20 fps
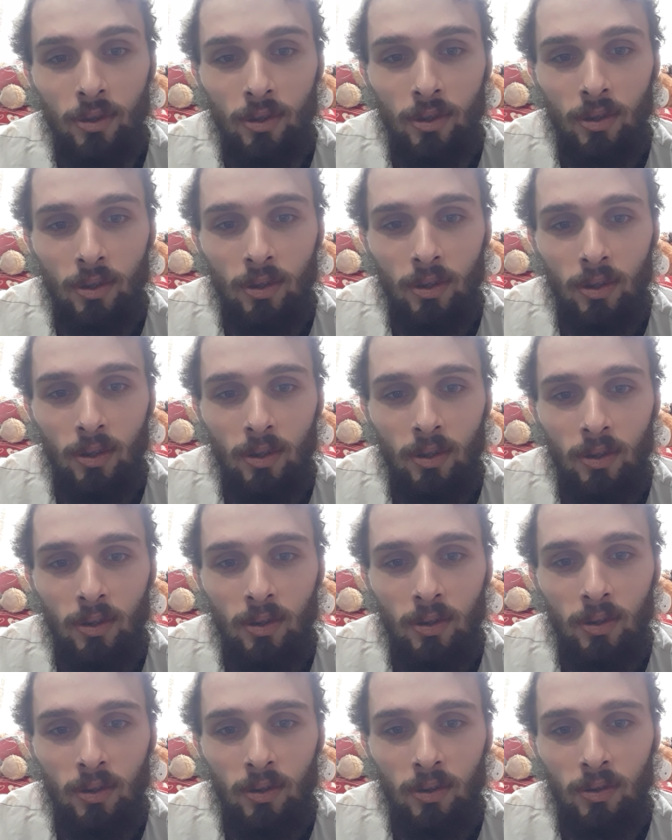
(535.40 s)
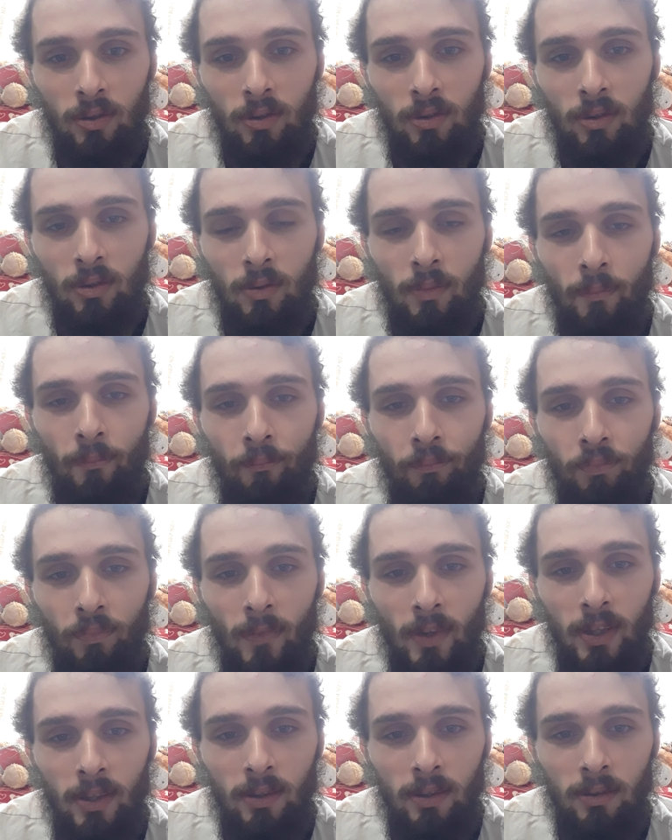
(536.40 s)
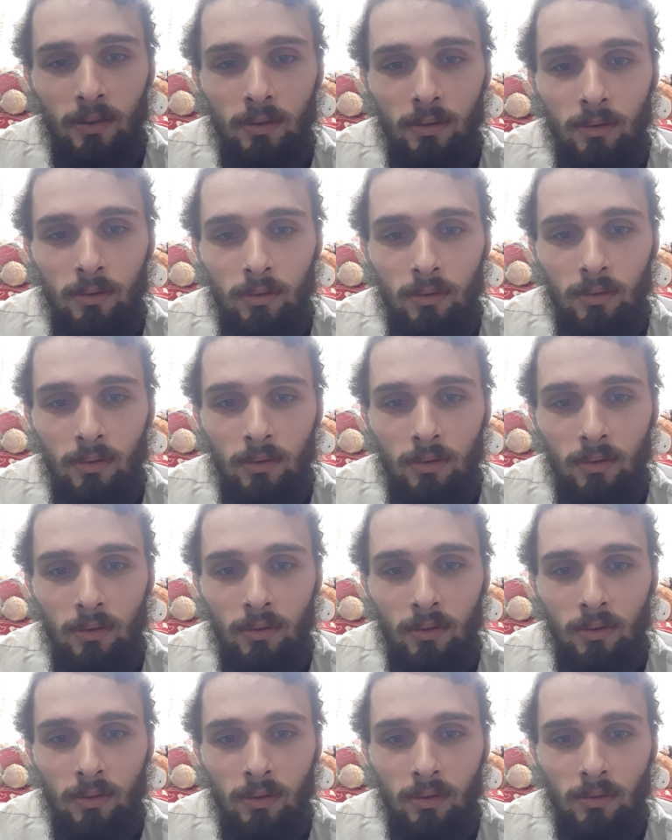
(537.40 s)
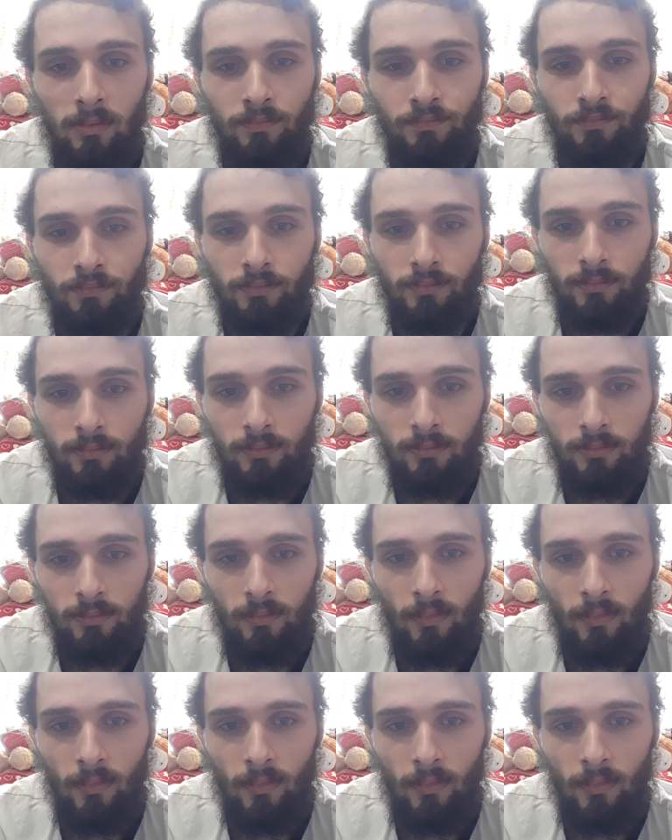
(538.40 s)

(no one is talking)